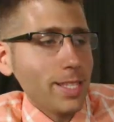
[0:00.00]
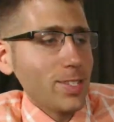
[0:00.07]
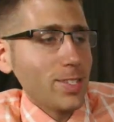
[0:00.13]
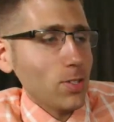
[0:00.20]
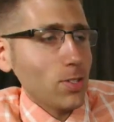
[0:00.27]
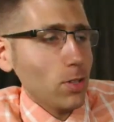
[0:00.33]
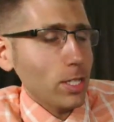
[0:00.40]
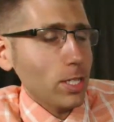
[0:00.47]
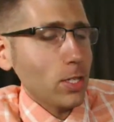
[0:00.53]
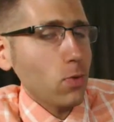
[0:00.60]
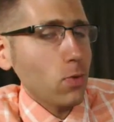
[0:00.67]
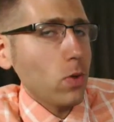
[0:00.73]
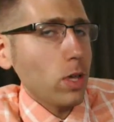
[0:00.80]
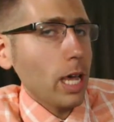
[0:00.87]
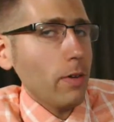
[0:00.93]
So let's see
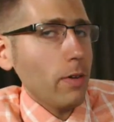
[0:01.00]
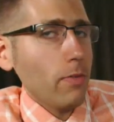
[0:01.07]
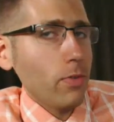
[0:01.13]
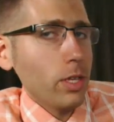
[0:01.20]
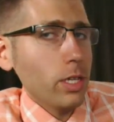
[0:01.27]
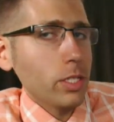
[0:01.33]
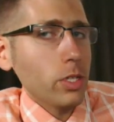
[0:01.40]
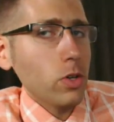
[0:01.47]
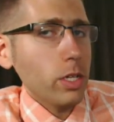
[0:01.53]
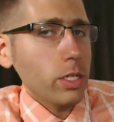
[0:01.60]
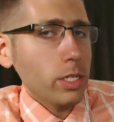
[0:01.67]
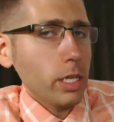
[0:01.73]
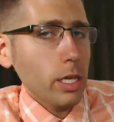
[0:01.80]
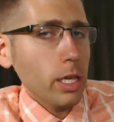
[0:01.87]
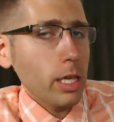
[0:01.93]
what we have for this. So
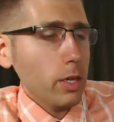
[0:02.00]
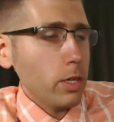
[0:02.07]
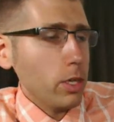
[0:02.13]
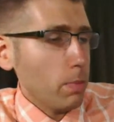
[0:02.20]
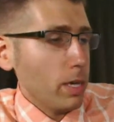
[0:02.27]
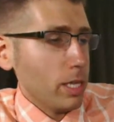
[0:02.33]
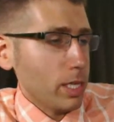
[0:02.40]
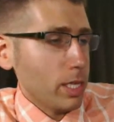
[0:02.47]
it's your big